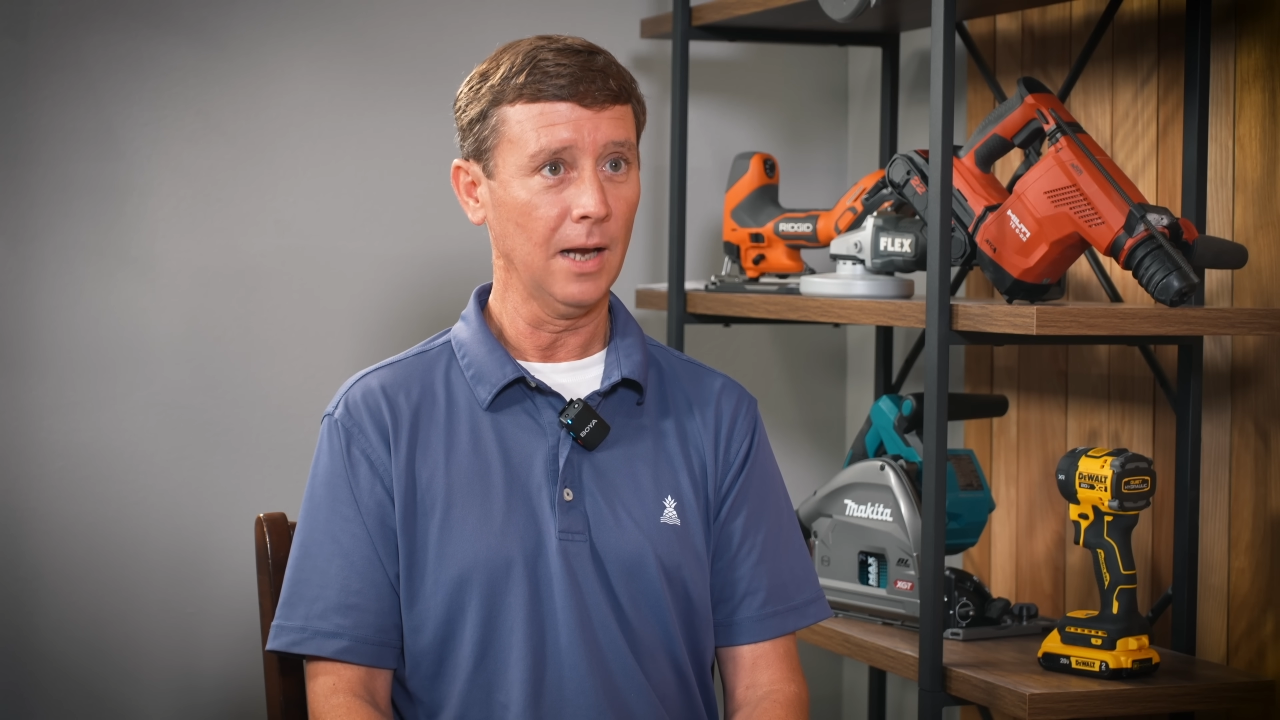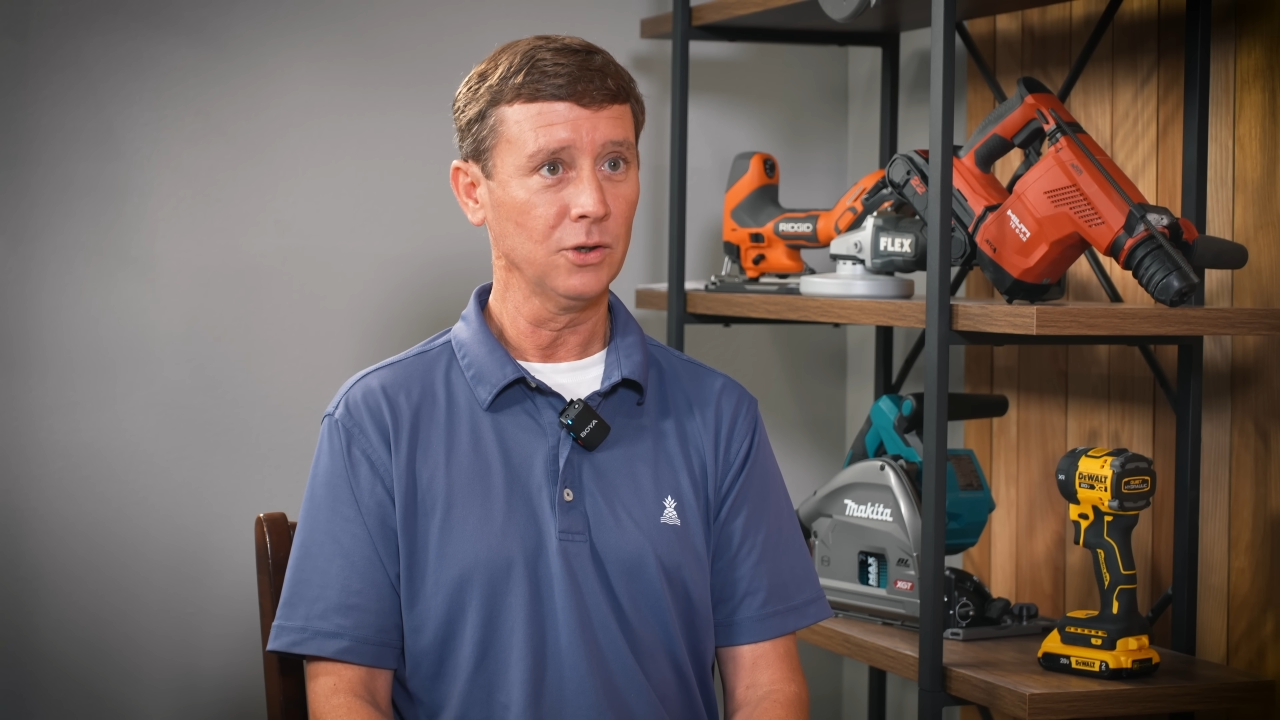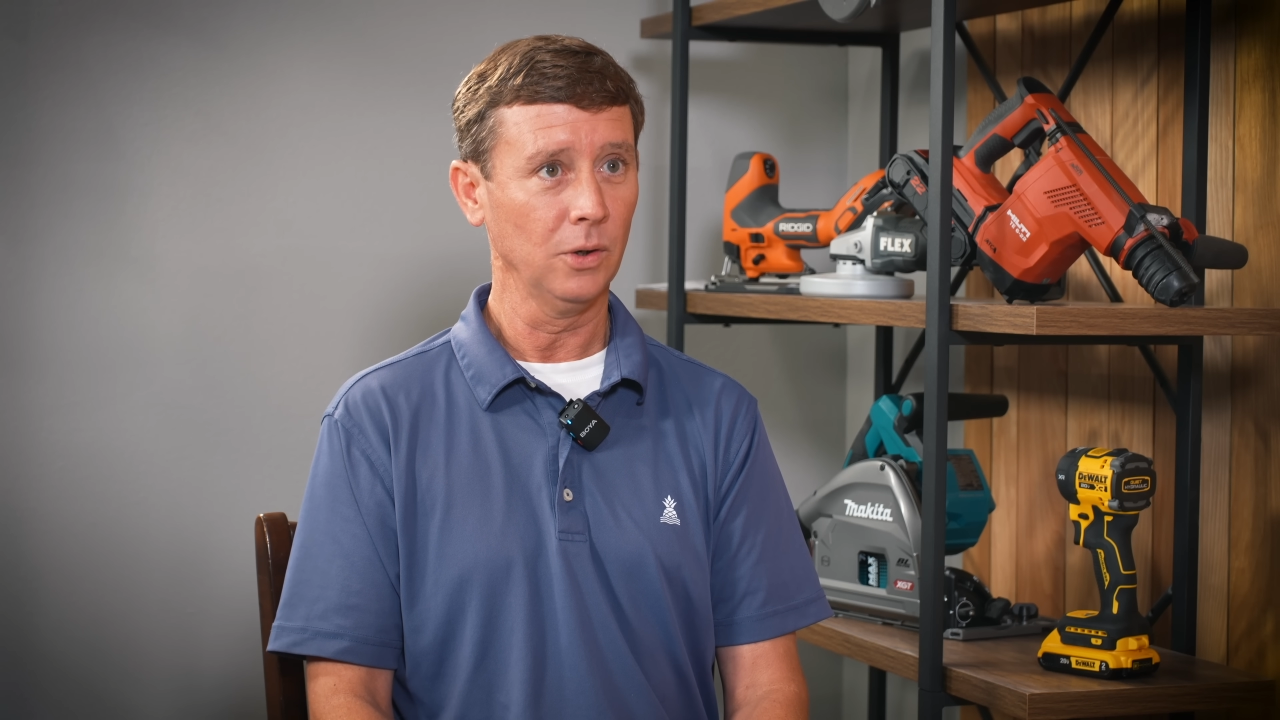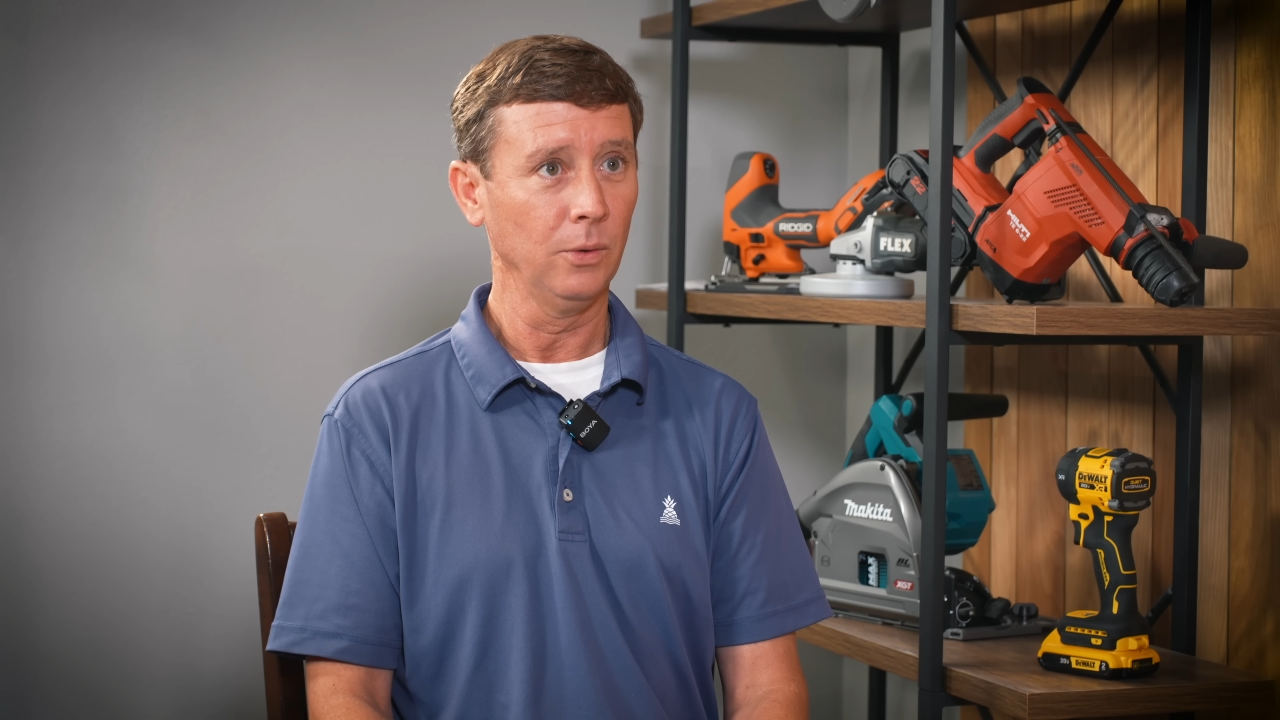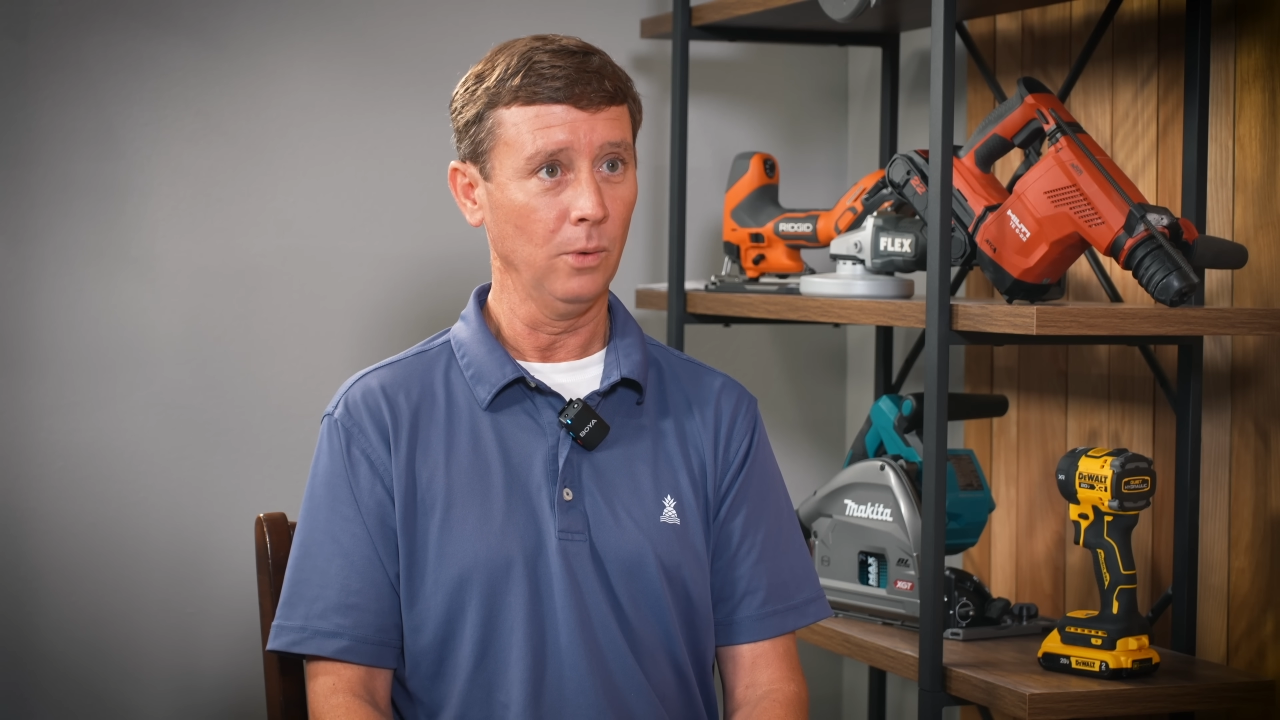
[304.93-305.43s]

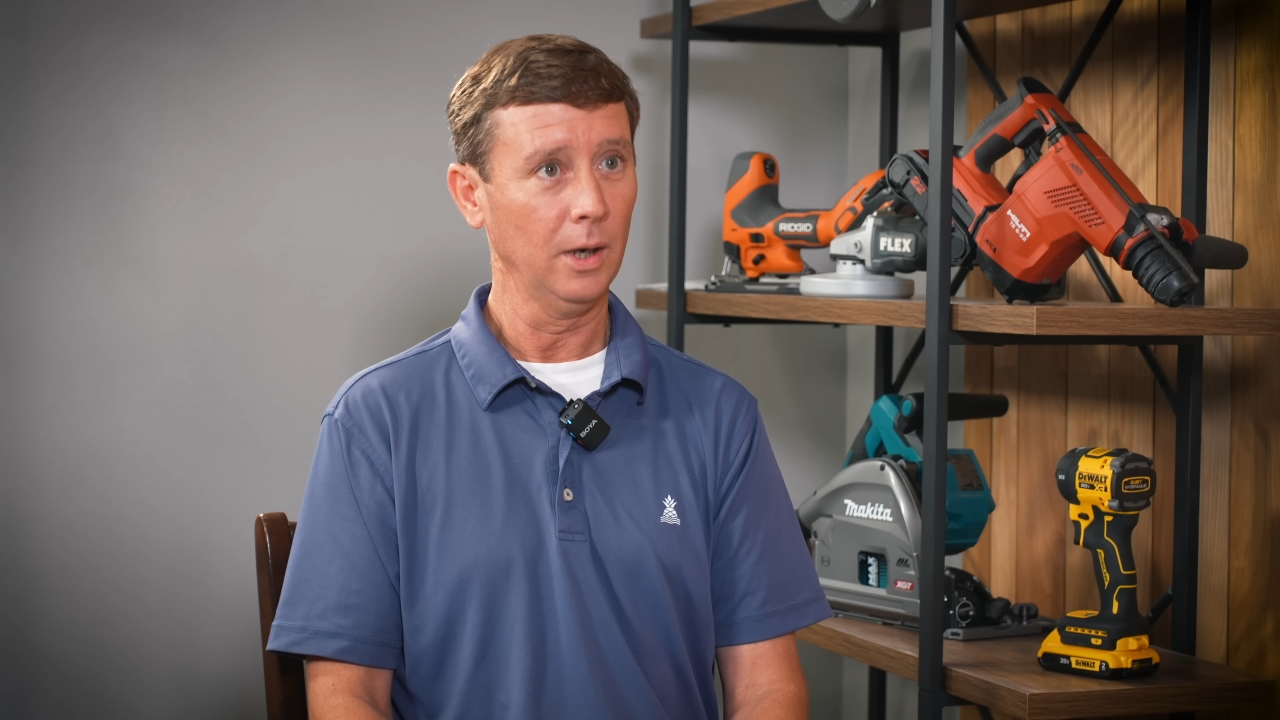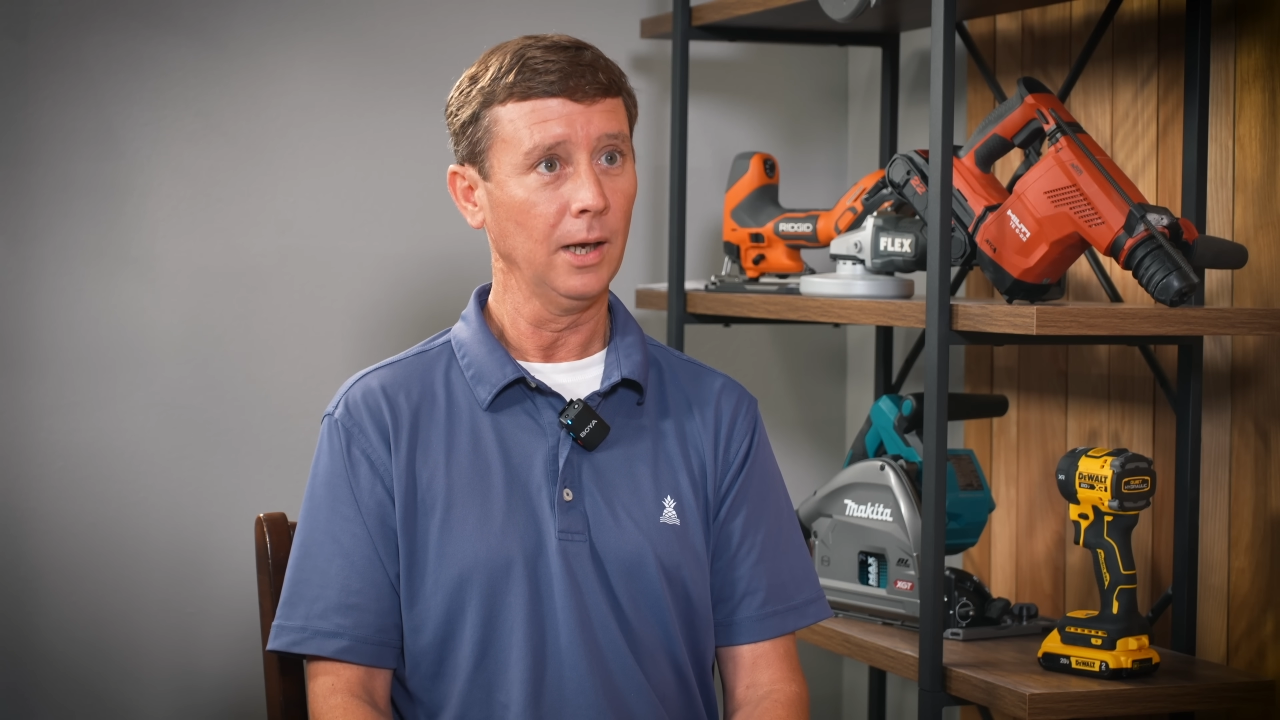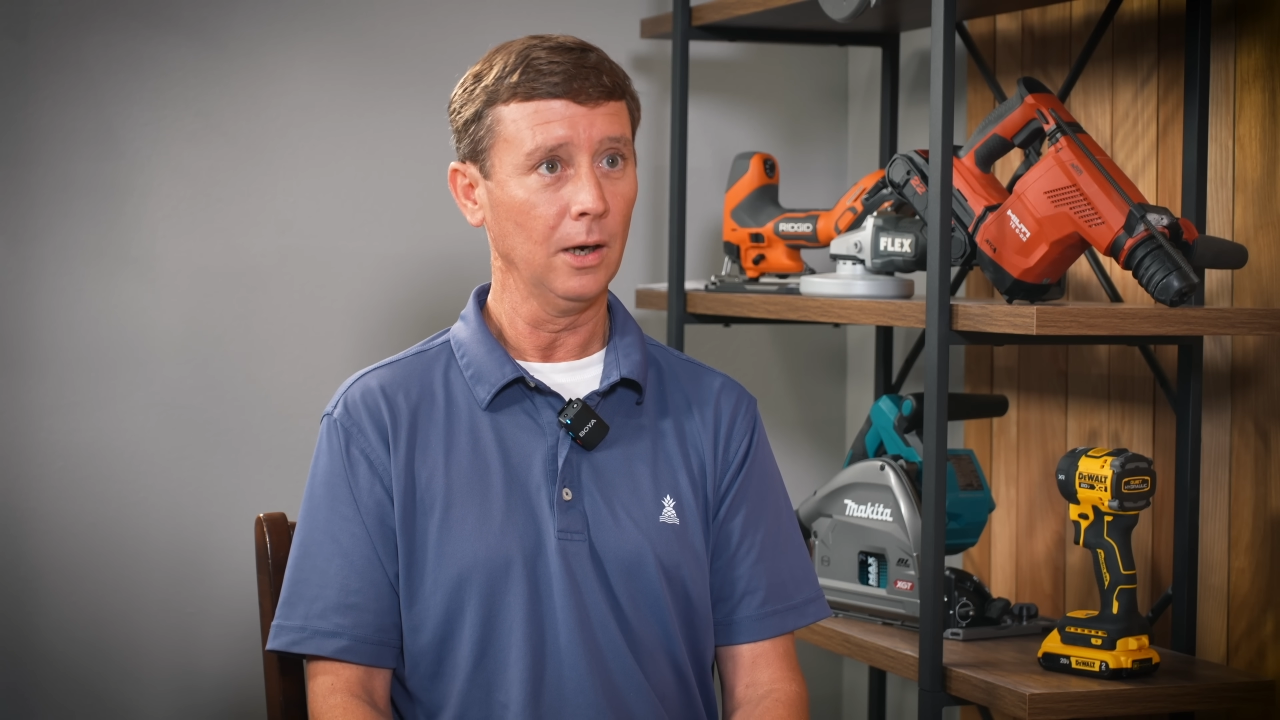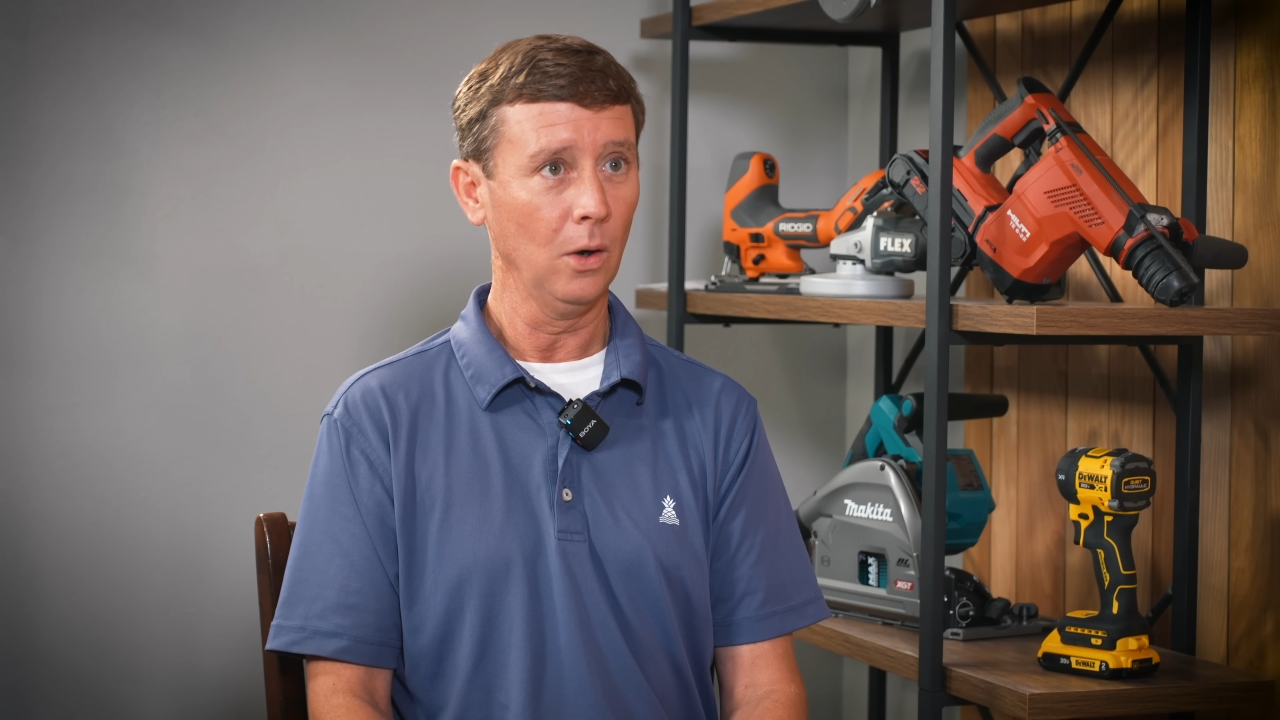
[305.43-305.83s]
actually running at